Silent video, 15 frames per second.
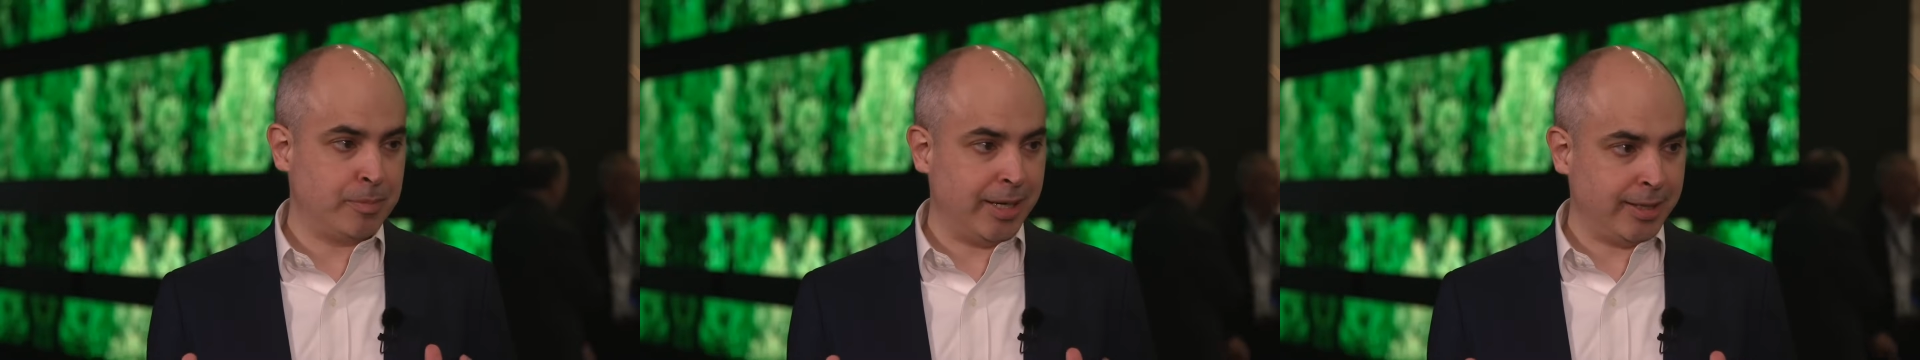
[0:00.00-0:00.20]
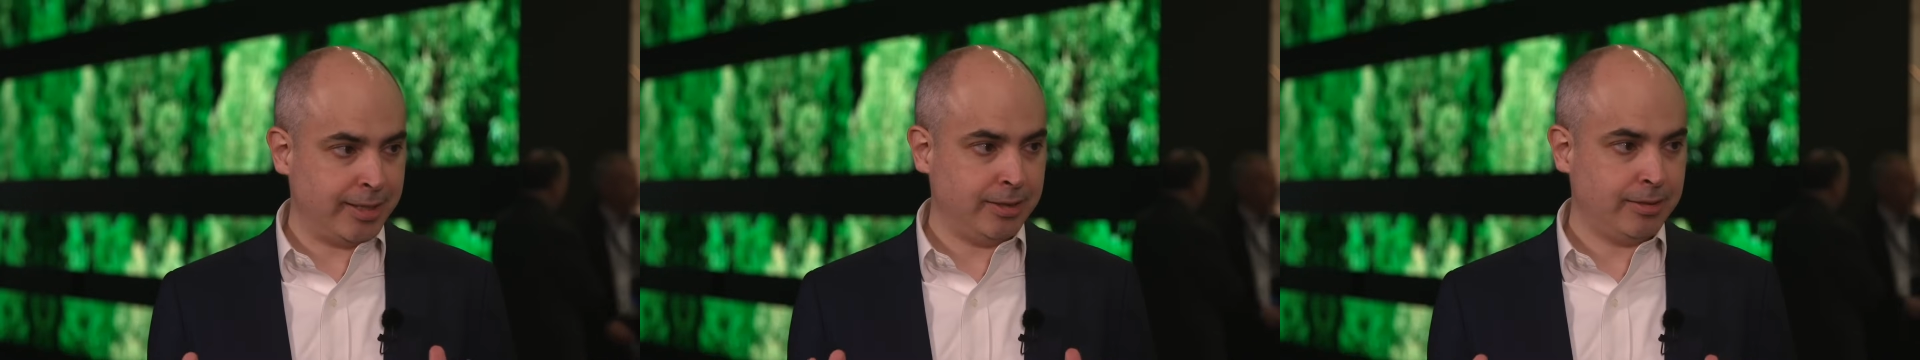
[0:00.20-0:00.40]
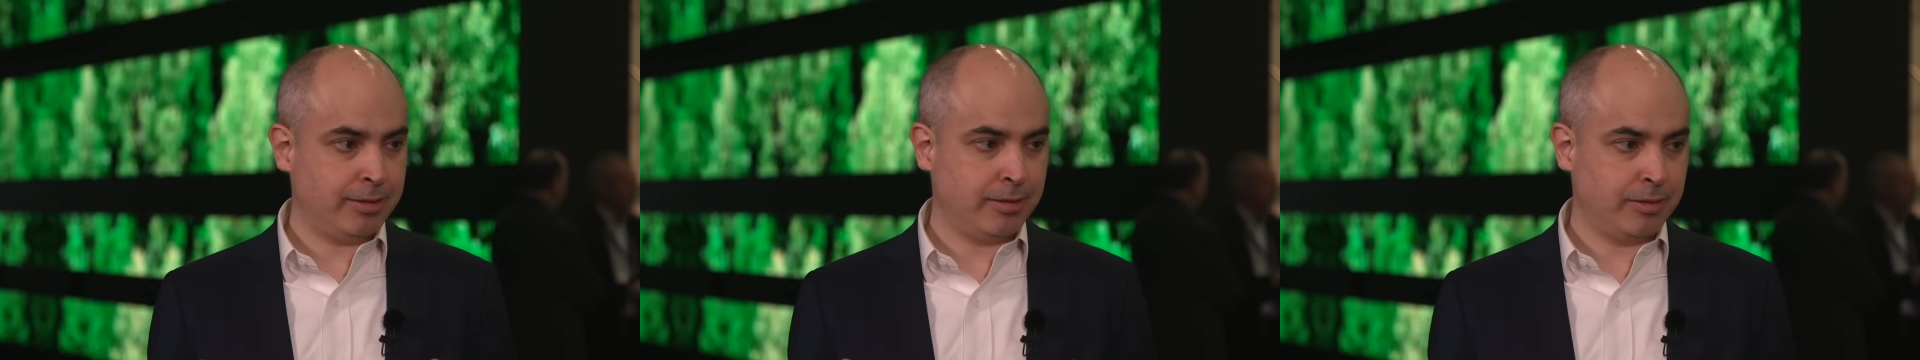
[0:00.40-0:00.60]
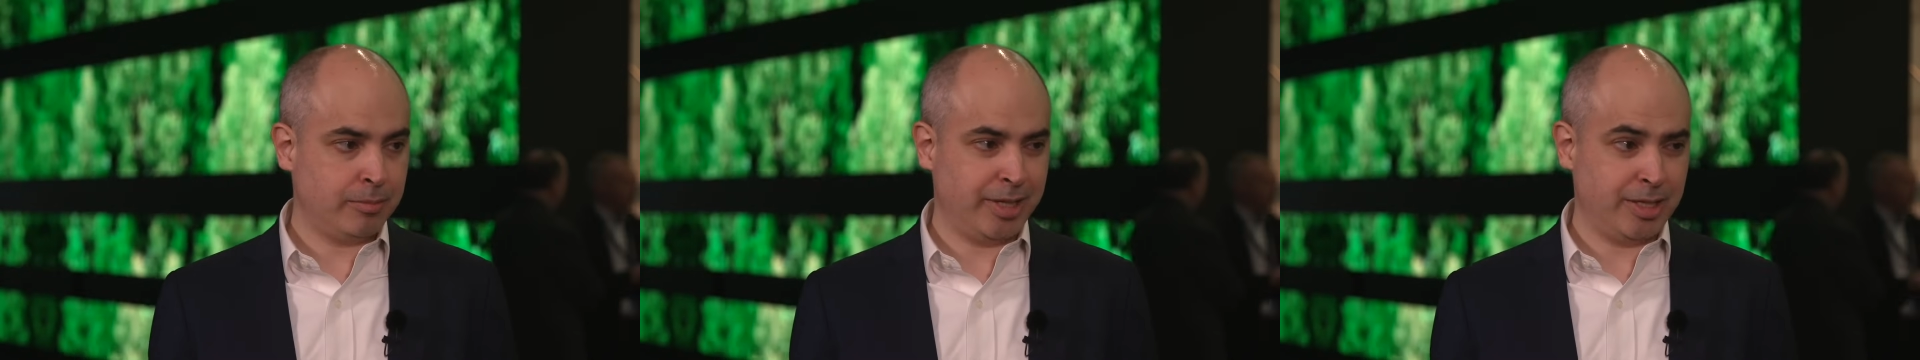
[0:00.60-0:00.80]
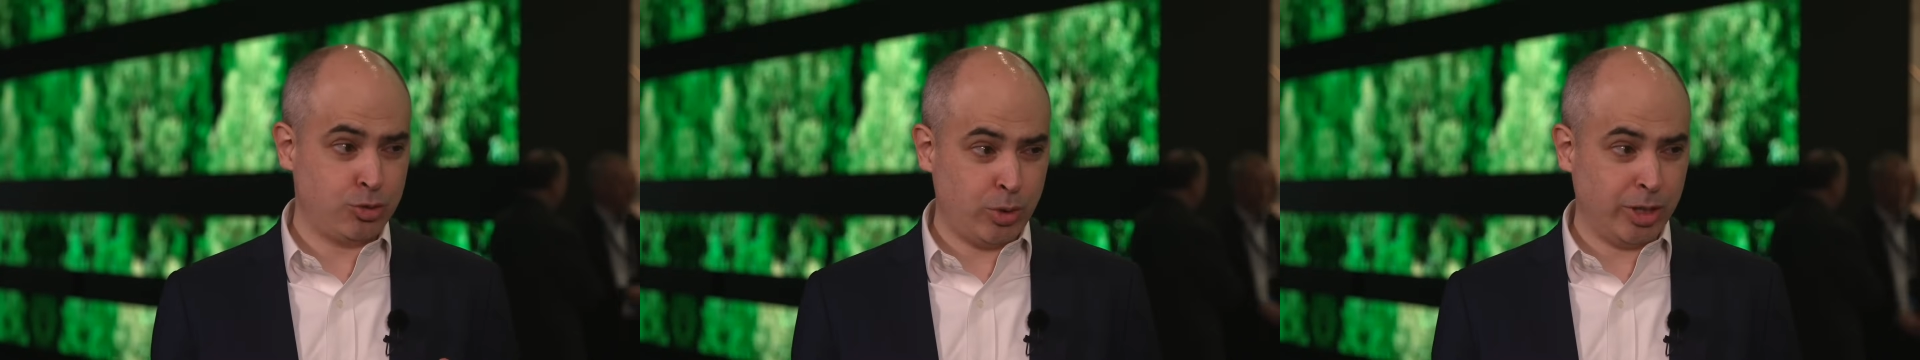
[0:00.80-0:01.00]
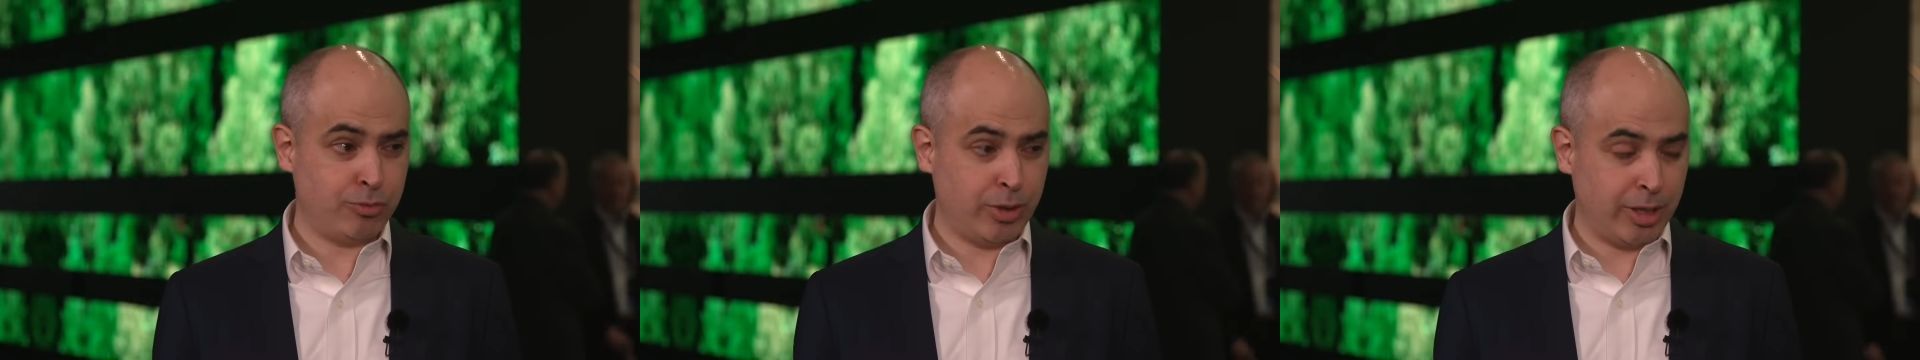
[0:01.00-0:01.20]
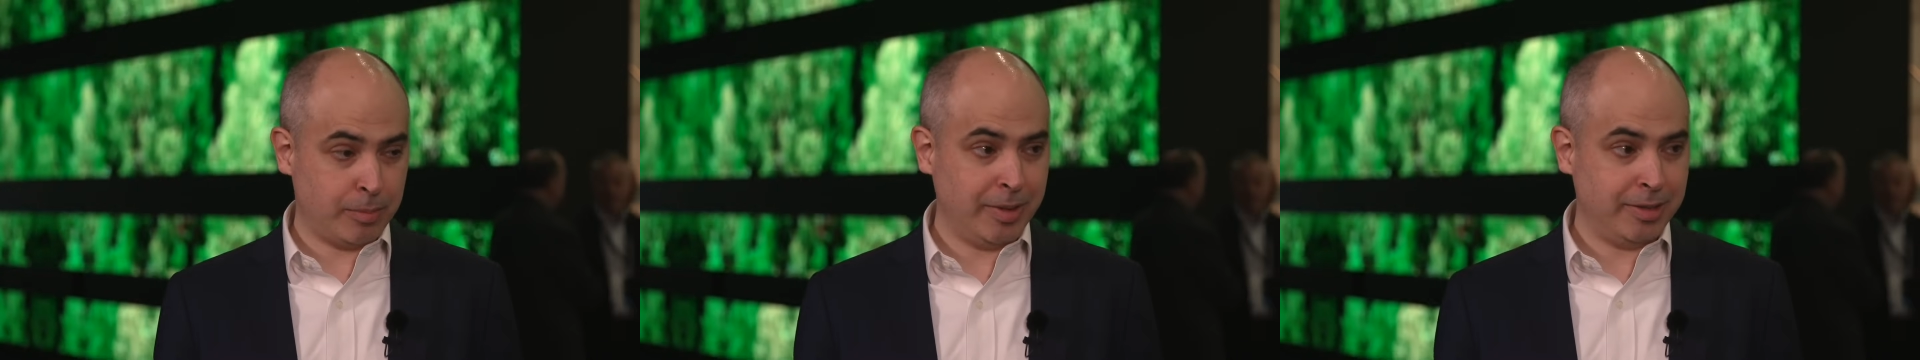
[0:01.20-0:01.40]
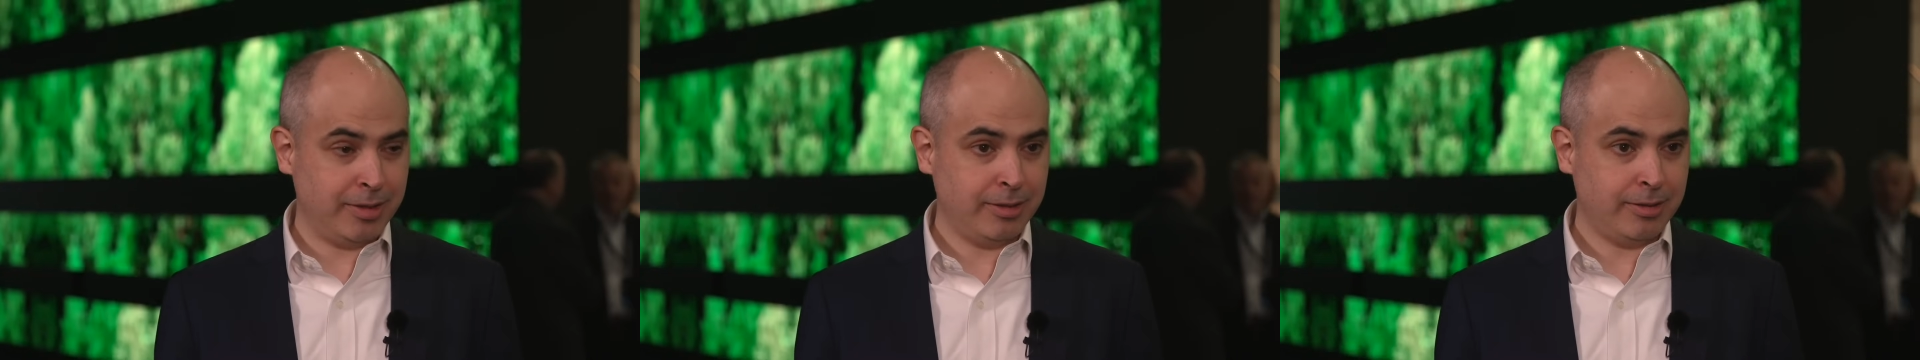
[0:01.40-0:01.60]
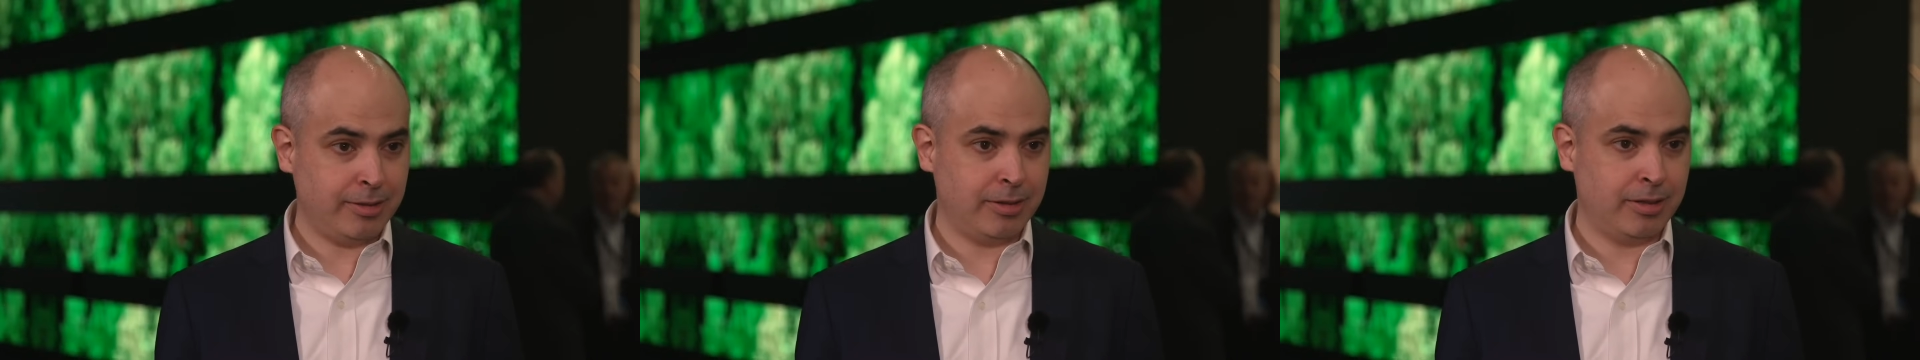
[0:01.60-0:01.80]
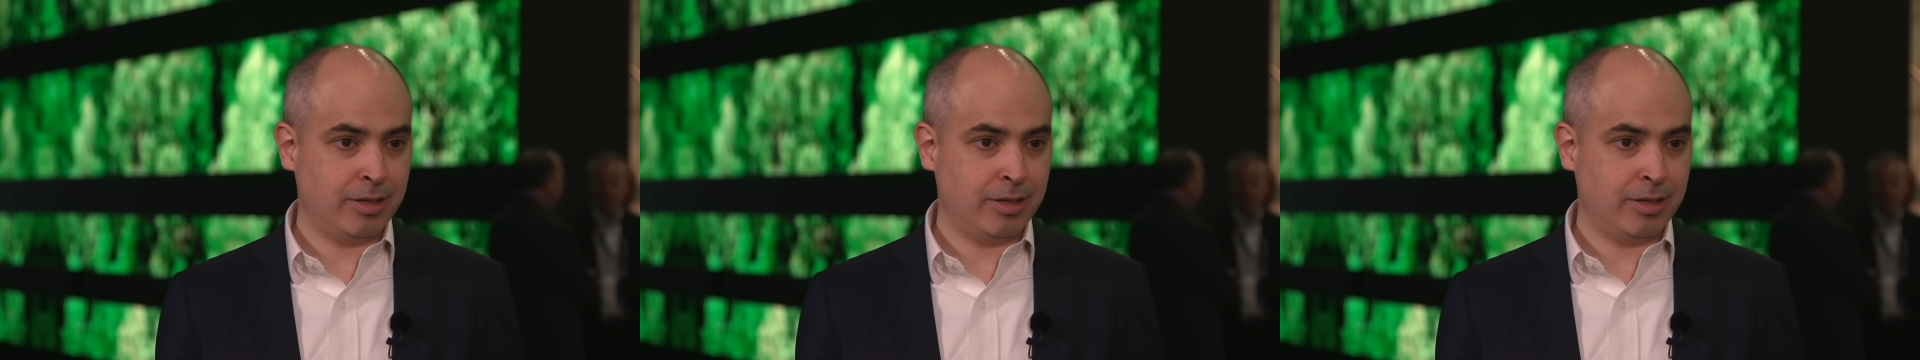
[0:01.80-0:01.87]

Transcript: market, but it's quite fragmented,